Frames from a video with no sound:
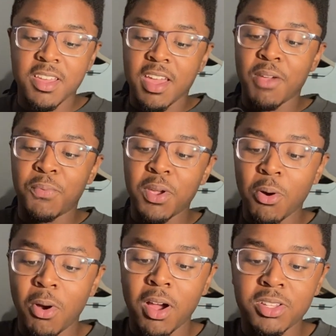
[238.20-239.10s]
if we
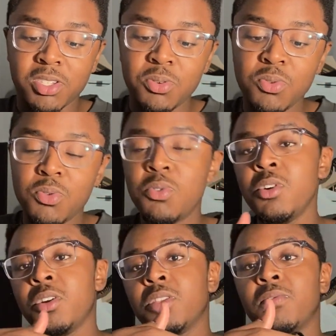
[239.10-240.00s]
go on to
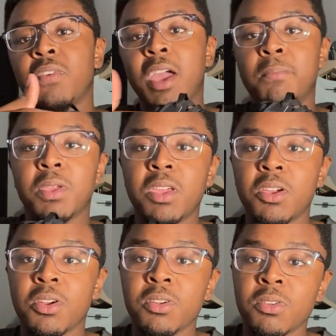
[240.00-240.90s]
the vamp
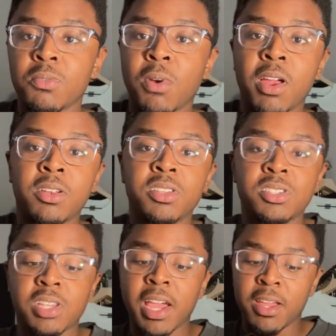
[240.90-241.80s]
here, right on this
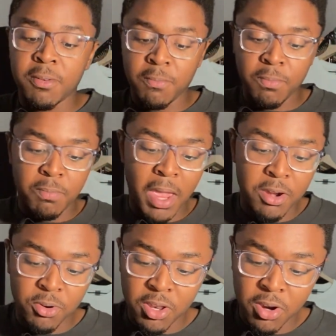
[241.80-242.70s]
side
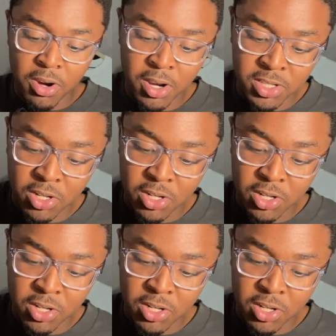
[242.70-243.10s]
panel here, it's